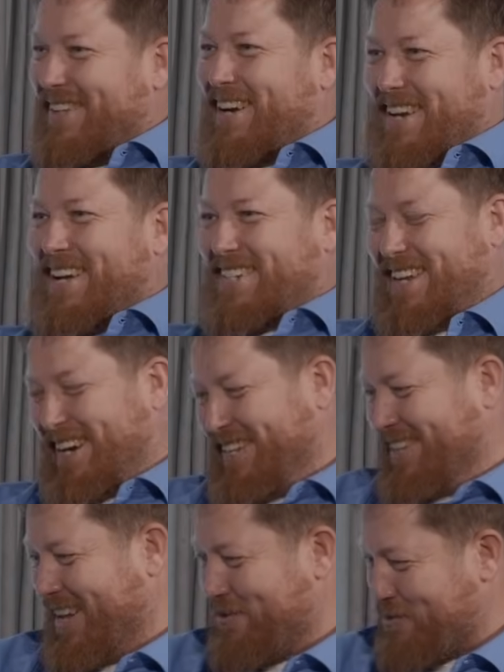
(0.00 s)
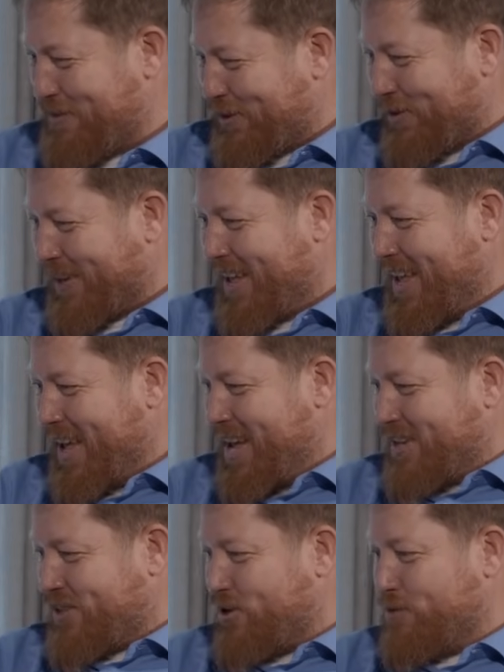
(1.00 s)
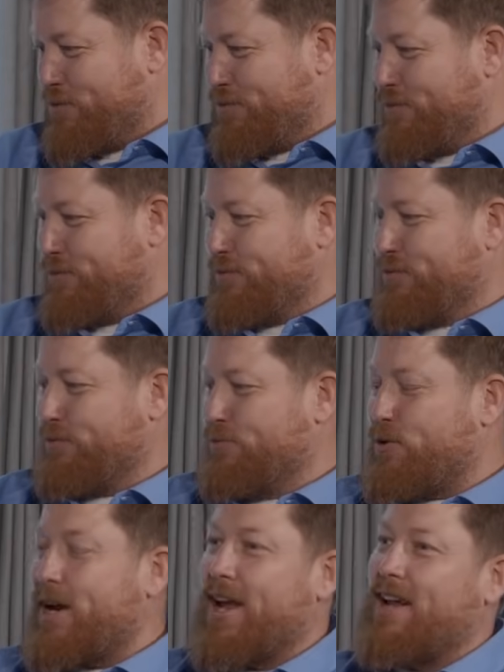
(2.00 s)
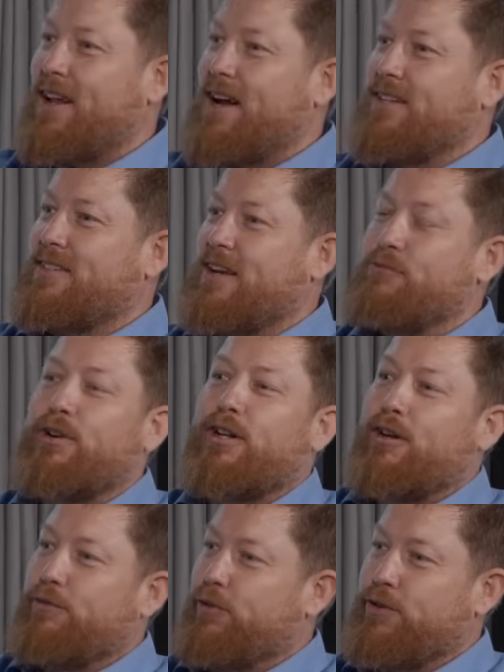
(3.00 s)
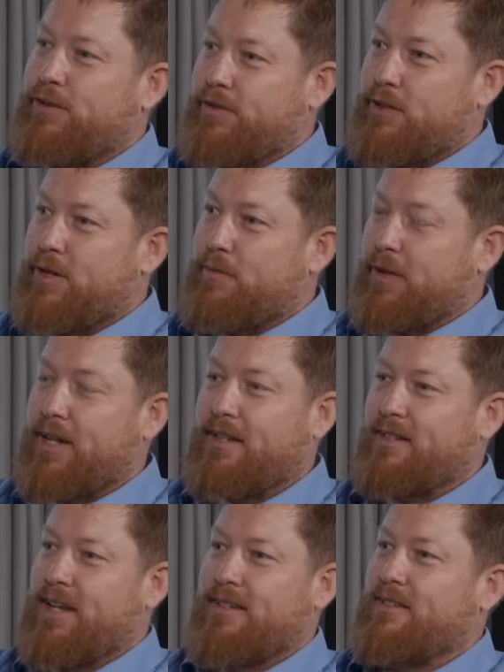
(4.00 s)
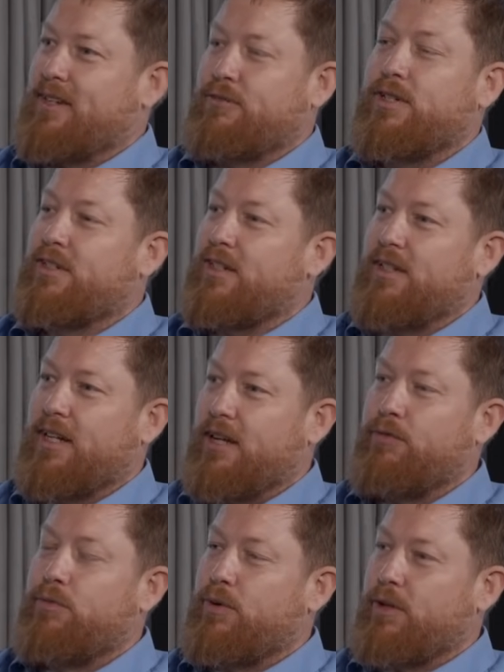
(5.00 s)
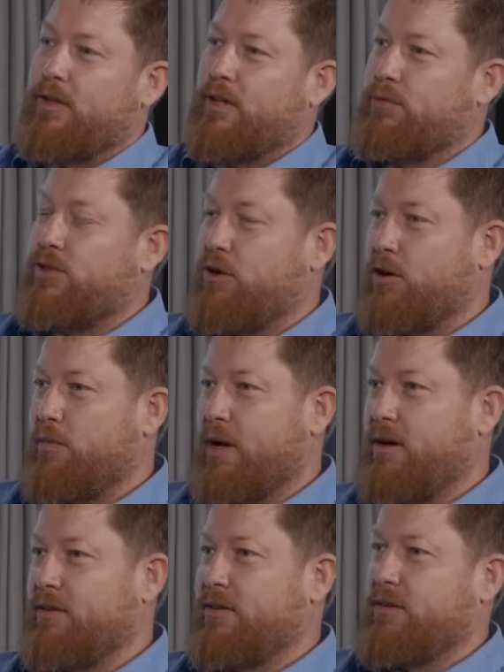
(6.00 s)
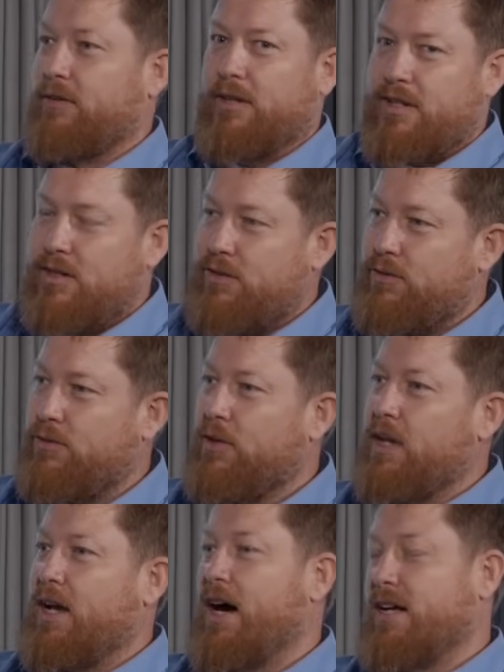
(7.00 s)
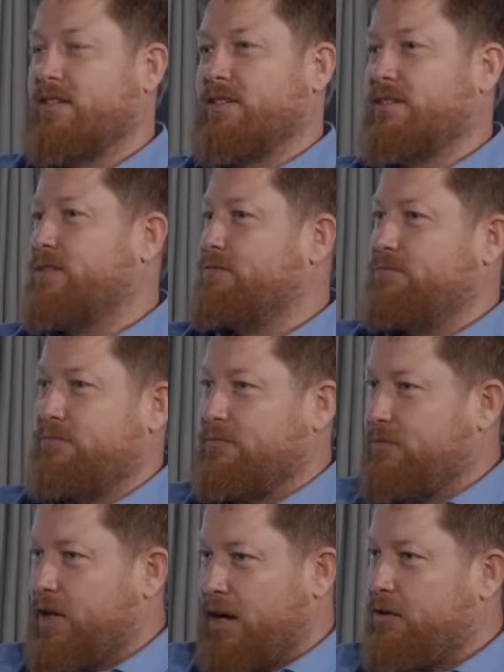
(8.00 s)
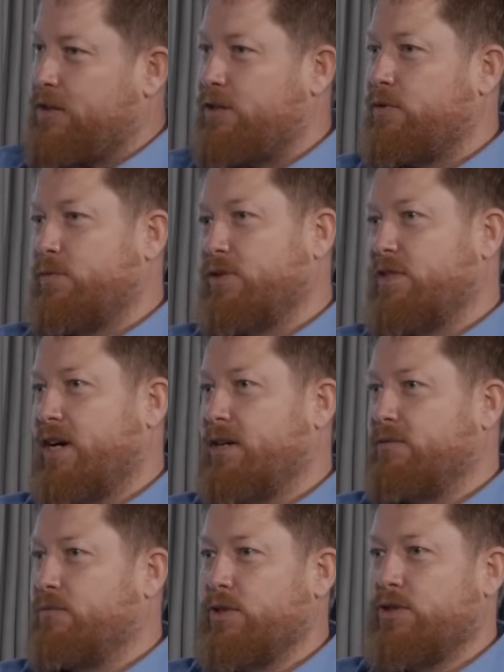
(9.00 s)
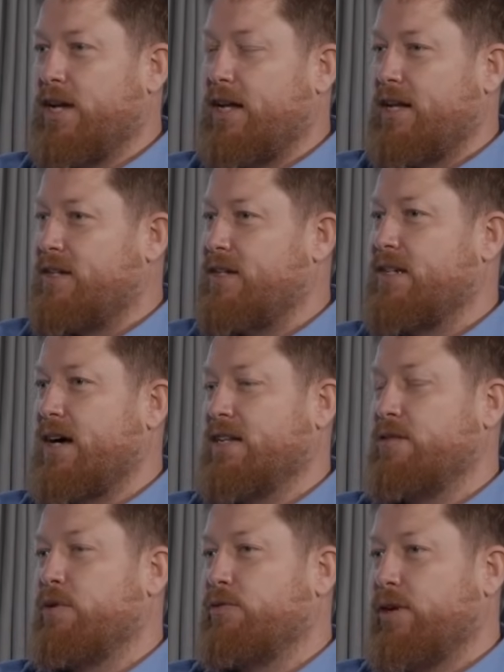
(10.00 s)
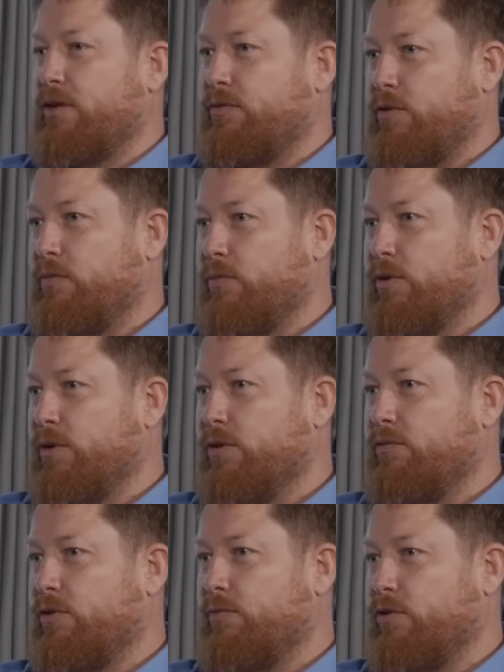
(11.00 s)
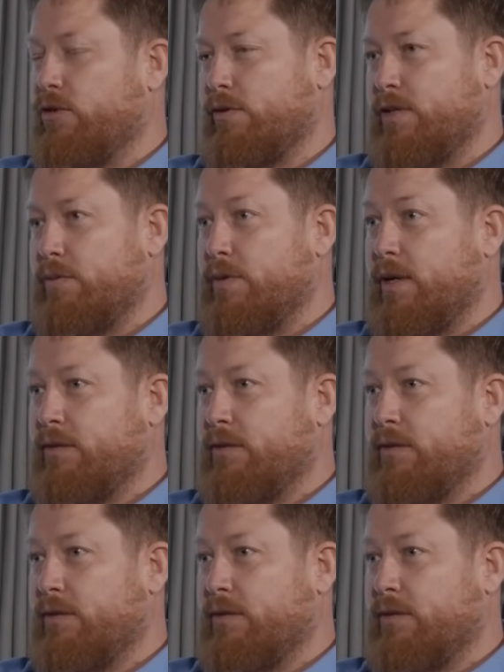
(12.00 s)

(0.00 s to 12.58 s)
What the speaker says: Yeah, exactly. That would be good. So, what airlines are ready on 1st of September? That's a question that everyone that we talk about or listen to ask us. How is it from your side? Which airlines in SkyTeam are ready from 1st of September?